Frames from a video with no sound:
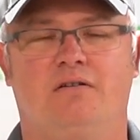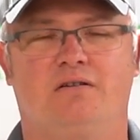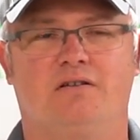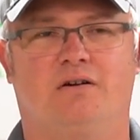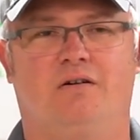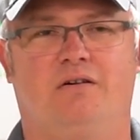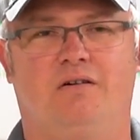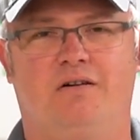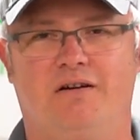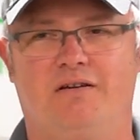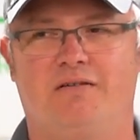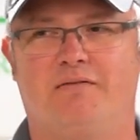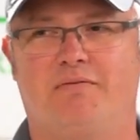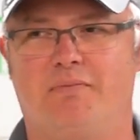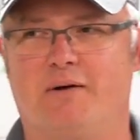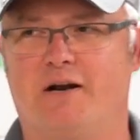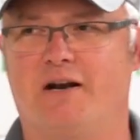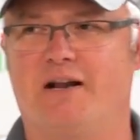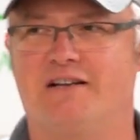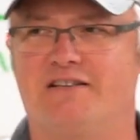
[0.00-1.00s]
So,
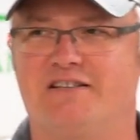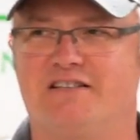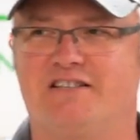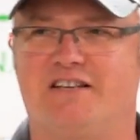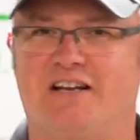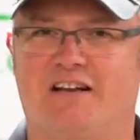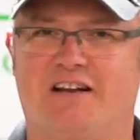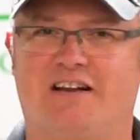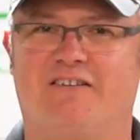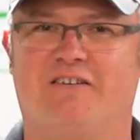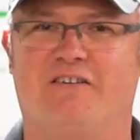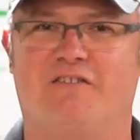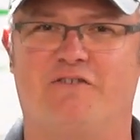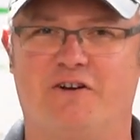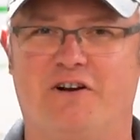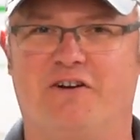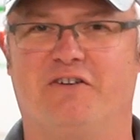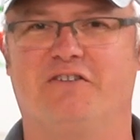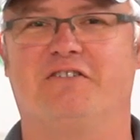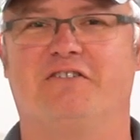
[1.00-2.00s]
but I just said, if
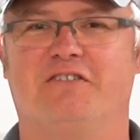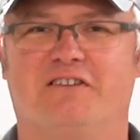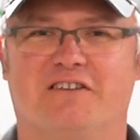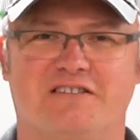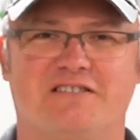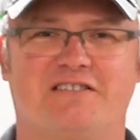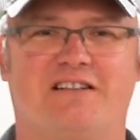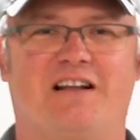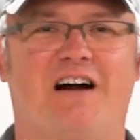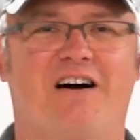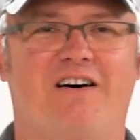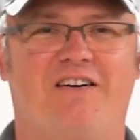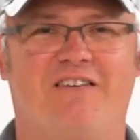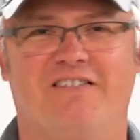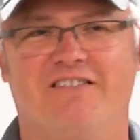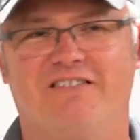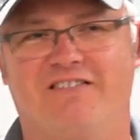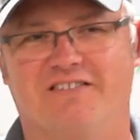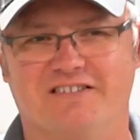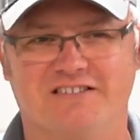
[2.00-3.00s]
we don't do this
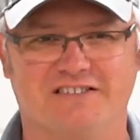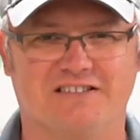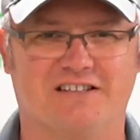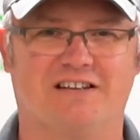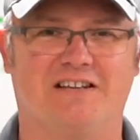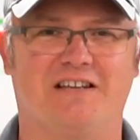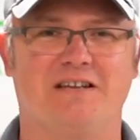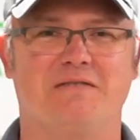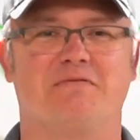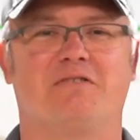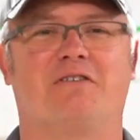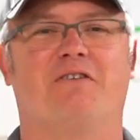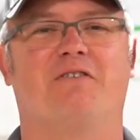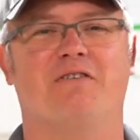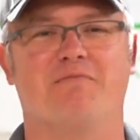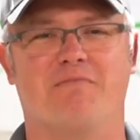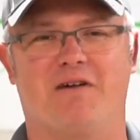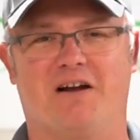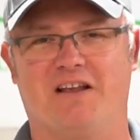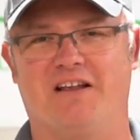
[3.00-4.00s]
now, we're just going to keep
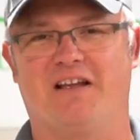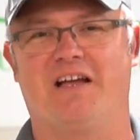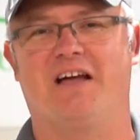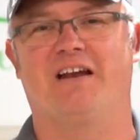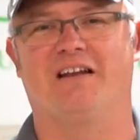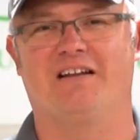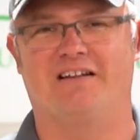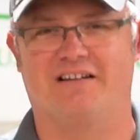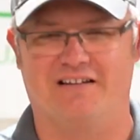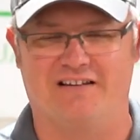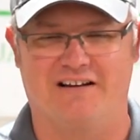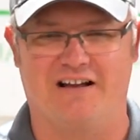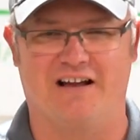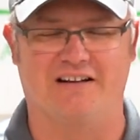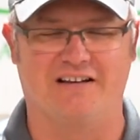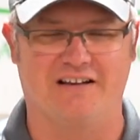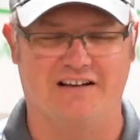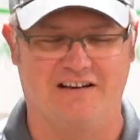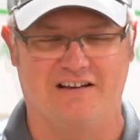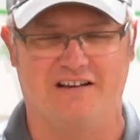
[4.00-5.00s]
throwing money at it and
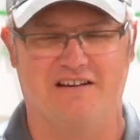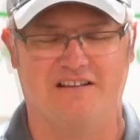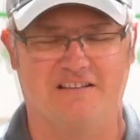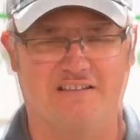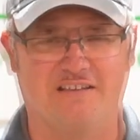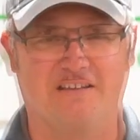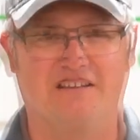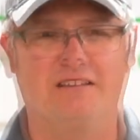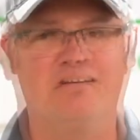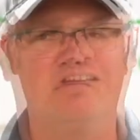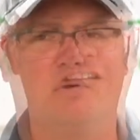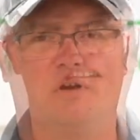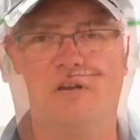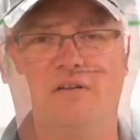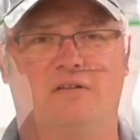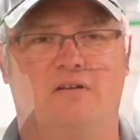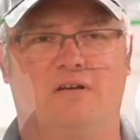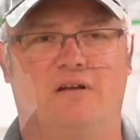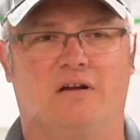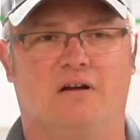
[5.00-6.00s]
not getting anything.
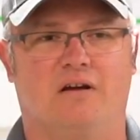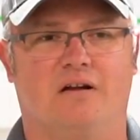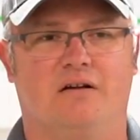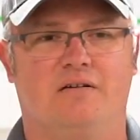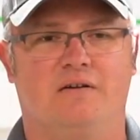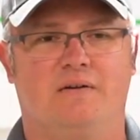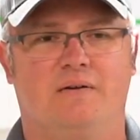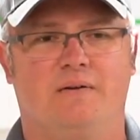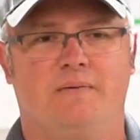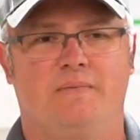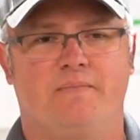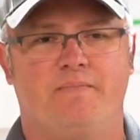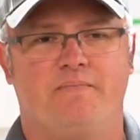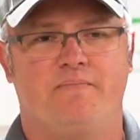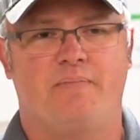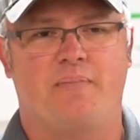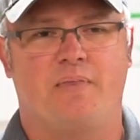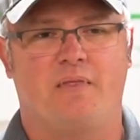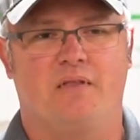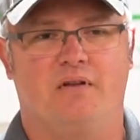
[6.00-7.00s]
But
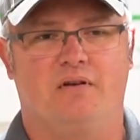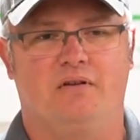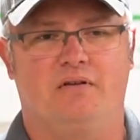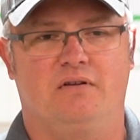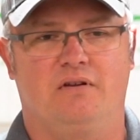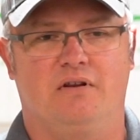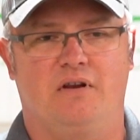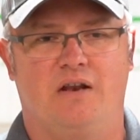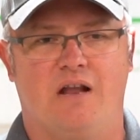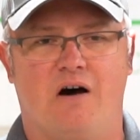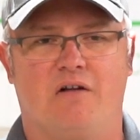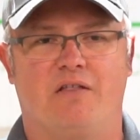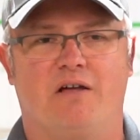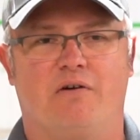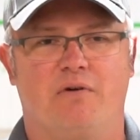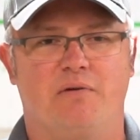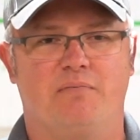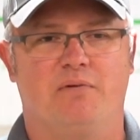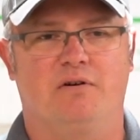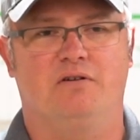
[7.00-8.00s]
now
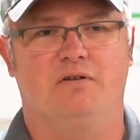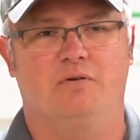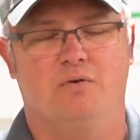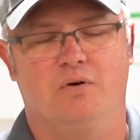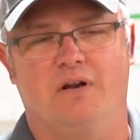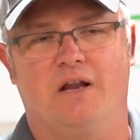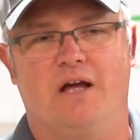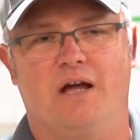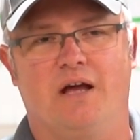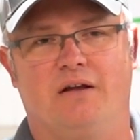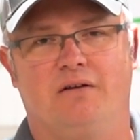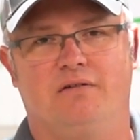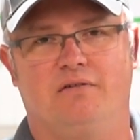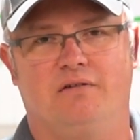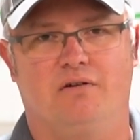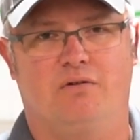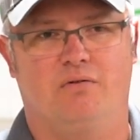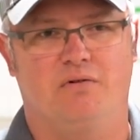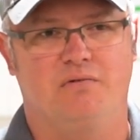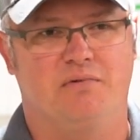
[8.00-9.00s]
that we've been doing that,
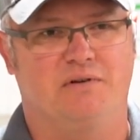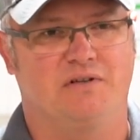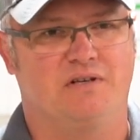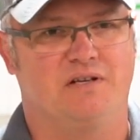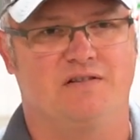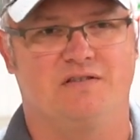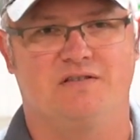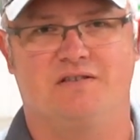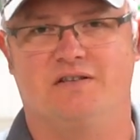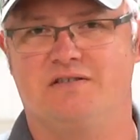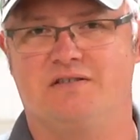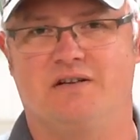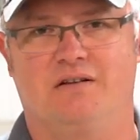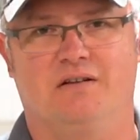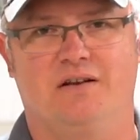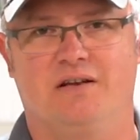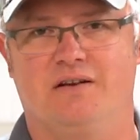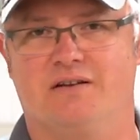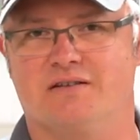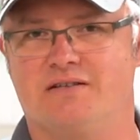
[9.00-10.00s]
we've been
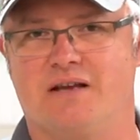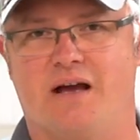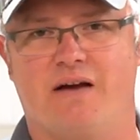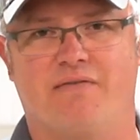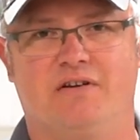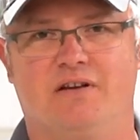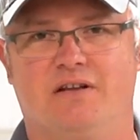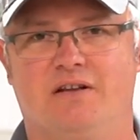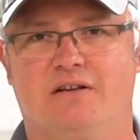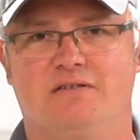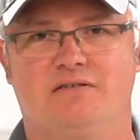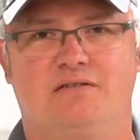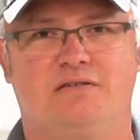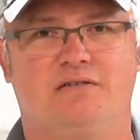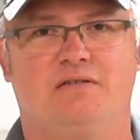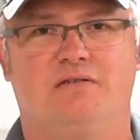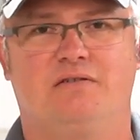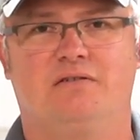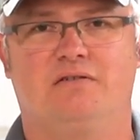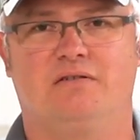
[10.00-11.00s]
consistently in the
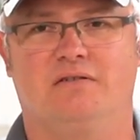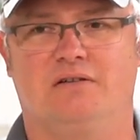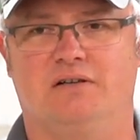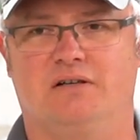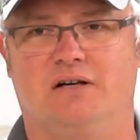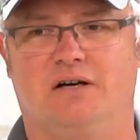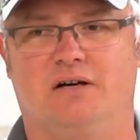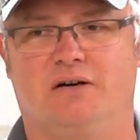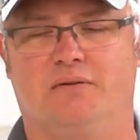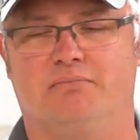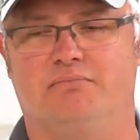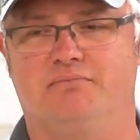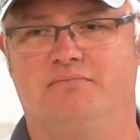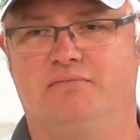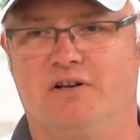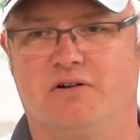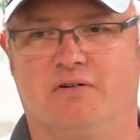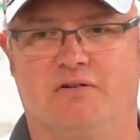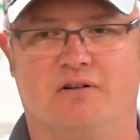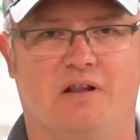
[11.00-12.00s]
70s,
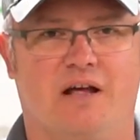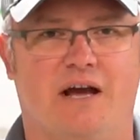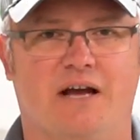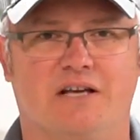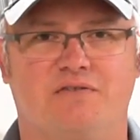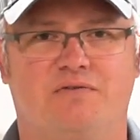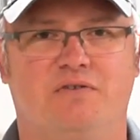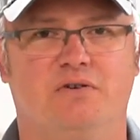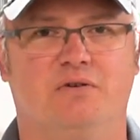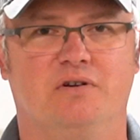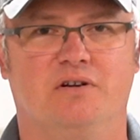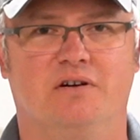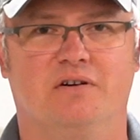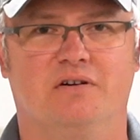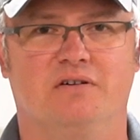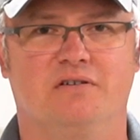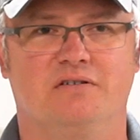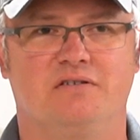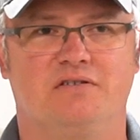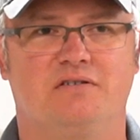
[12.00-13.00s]
the last few
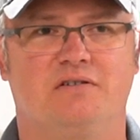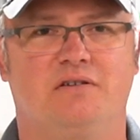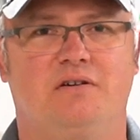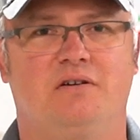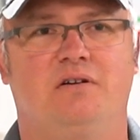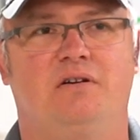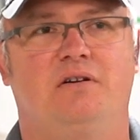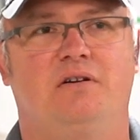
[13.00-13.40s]
years.